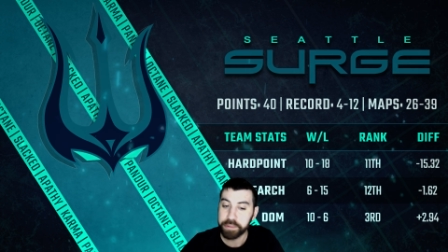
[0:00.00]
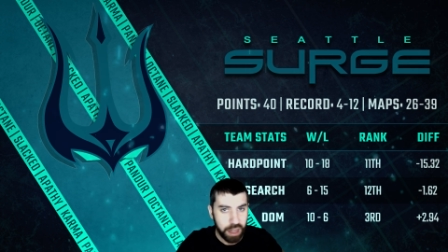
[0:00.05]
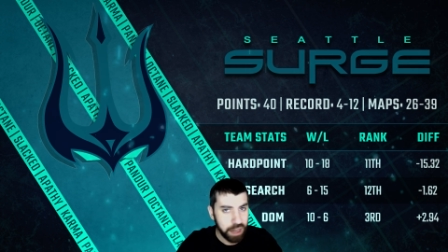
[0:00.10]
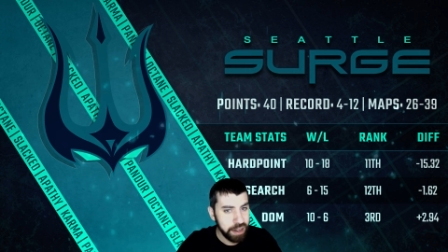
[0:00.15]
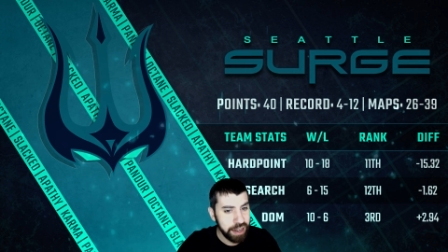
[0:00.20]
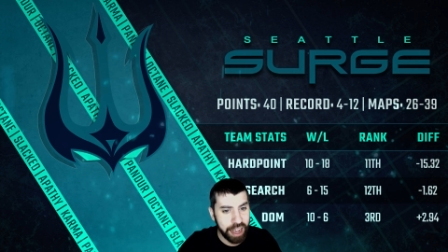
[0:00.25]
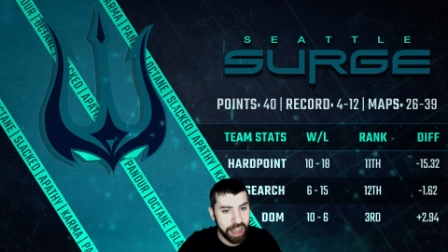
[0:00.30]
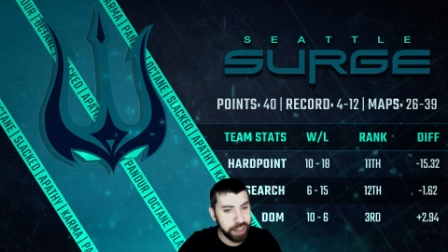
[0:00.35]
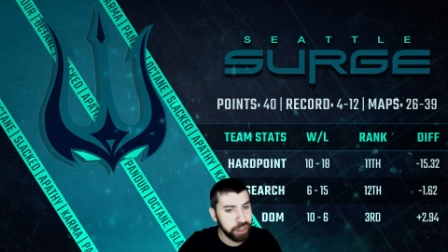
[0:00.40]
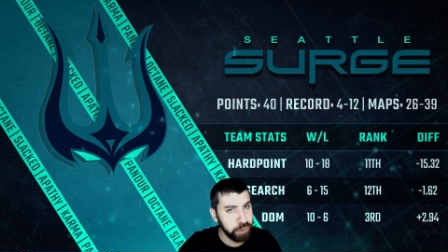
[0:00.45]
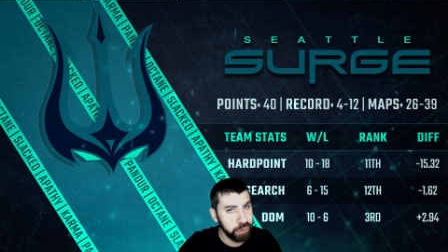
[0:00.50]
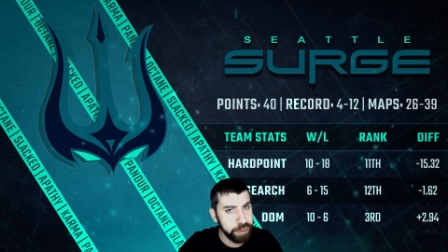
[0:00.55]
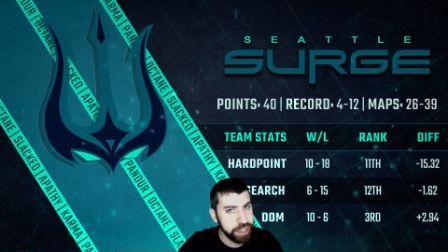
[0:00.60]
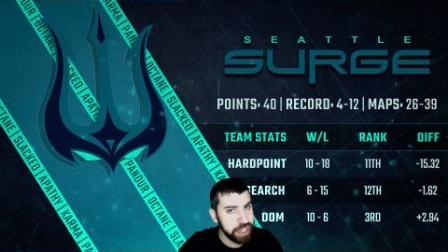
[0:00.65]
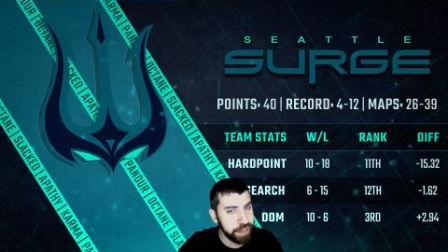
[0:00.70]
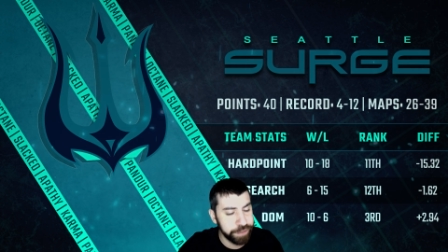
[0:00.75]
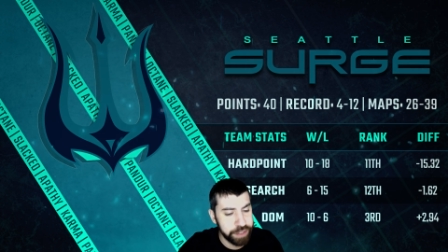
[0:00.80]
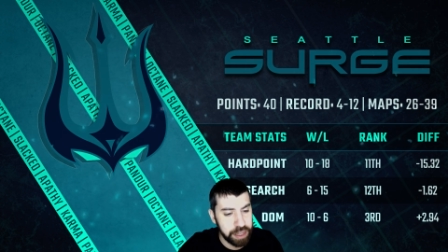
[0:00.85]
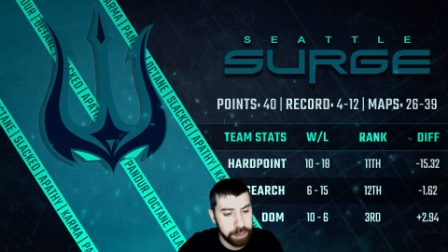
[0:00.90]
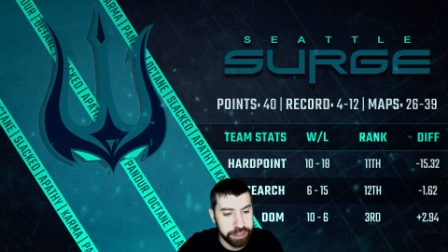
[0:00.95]
not a good
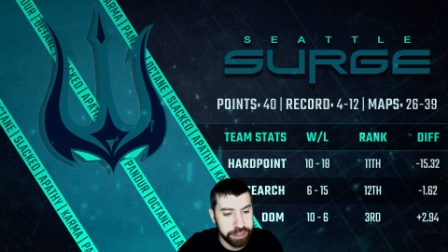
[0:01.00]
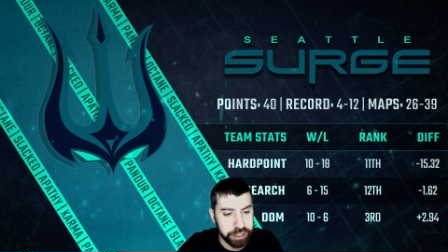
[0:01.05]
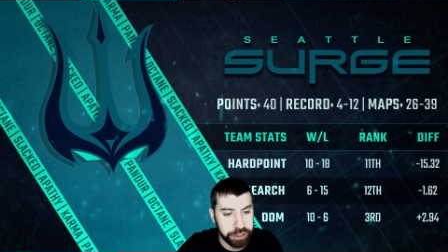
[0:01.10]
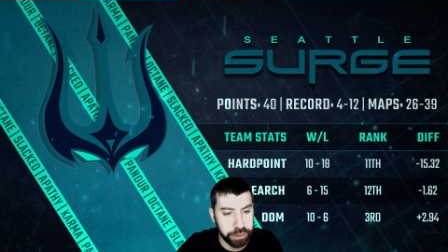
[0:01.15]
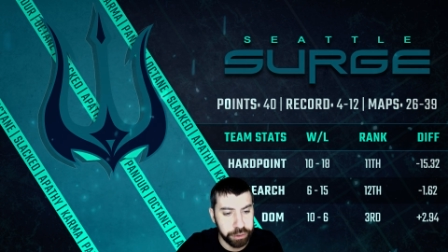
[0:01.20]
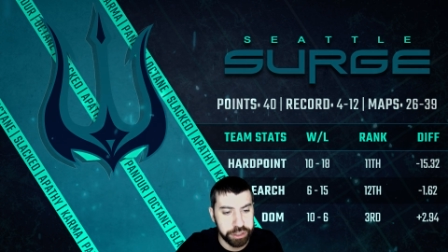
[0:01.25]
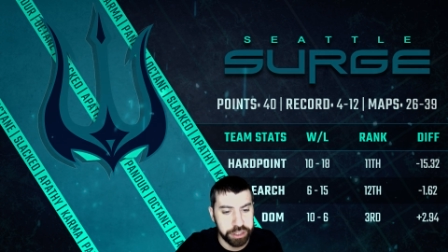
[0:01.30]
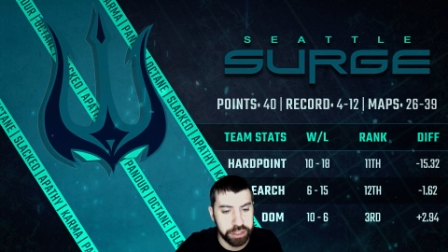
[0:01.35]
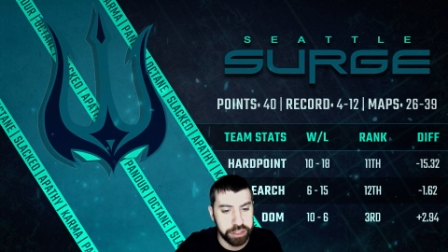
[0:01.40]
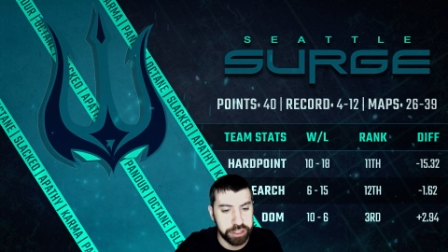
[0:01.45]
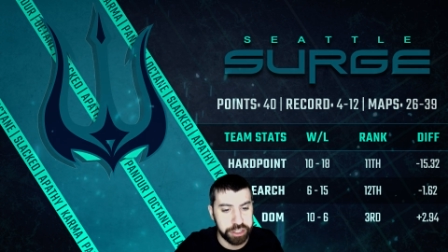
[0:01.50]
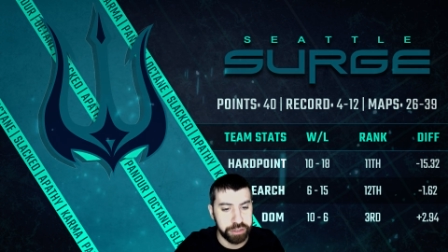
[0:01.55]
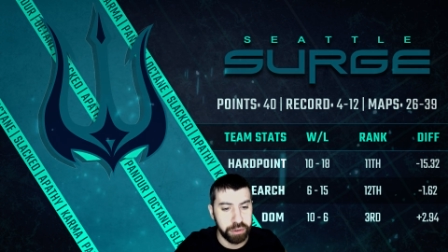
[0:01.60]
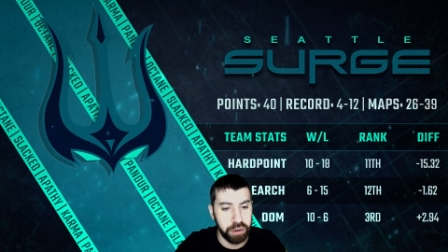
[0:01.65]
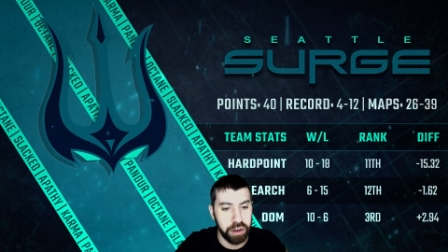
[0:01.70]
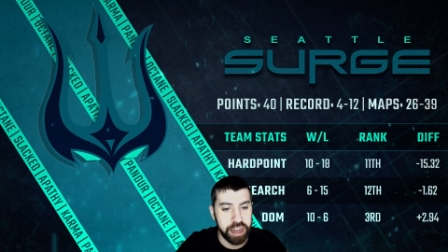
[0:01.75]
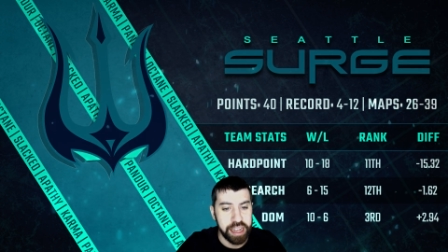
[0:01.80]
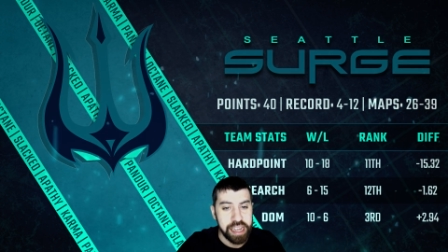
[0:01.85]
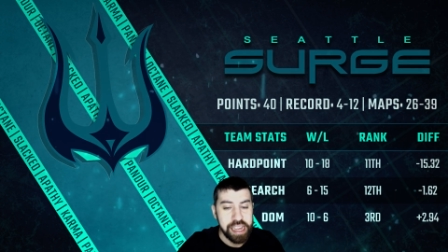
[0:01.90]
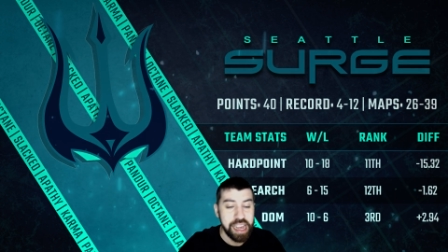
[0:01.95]
weekend for them in the search and
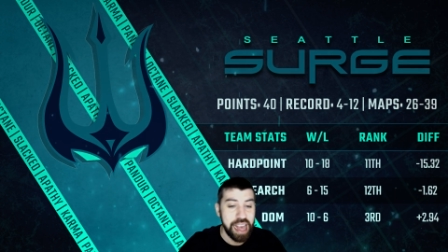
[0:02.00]
destroy